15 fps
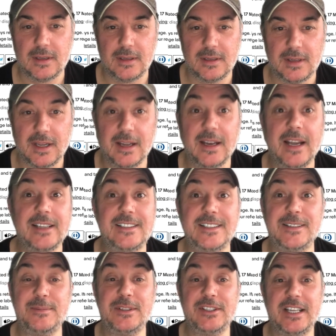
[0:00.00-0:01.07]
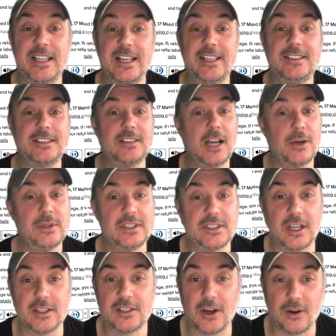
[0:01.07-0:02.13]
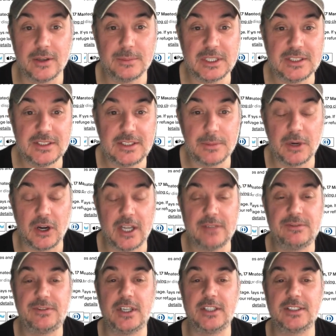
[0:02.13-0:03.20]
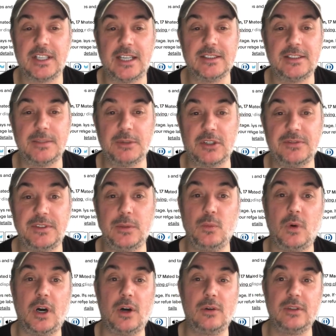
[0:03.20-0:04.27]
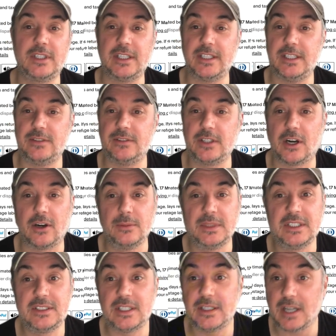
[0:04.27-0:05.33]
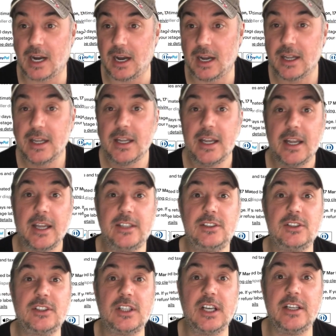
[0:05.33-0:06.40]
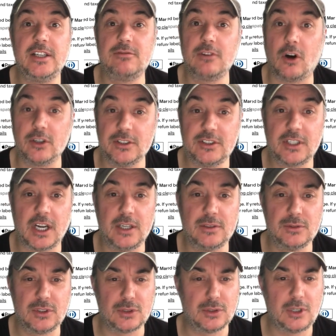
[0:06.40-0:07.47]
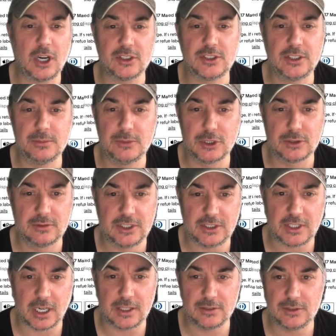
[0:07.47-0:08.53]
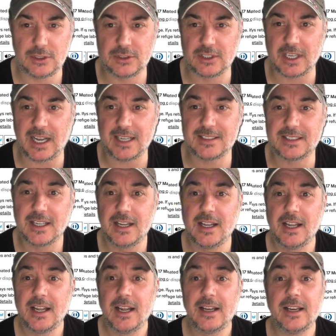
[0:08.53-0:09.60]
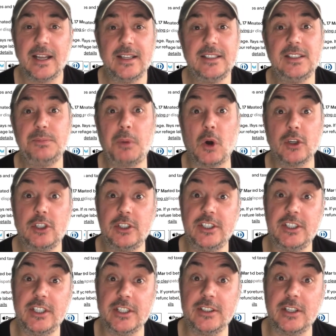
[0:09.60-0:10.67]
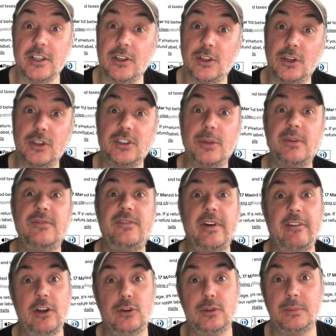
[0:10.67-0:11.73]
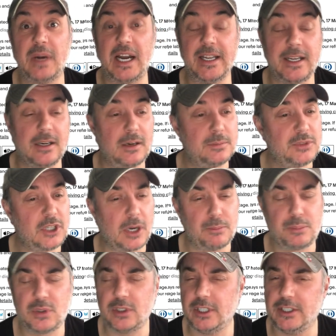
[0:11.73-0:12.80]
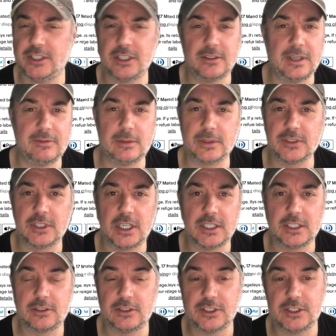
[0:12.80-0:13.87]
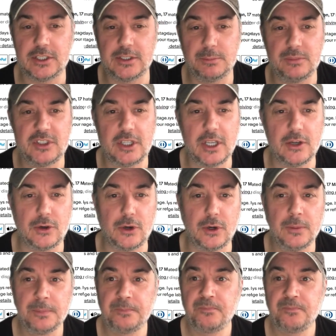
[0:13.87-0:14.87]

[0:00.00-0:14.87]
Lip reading: Now, next up, look at this. No, it's not diamonds. You might, at first glance, you might think, wow, look at these for diamonds. They're not. It's just clear rhinestones or costume jewellery stones, just glass. Now, this is by Christian Dior, so a very good maker. I'm pretty sure everyone's heard of Christian Dior.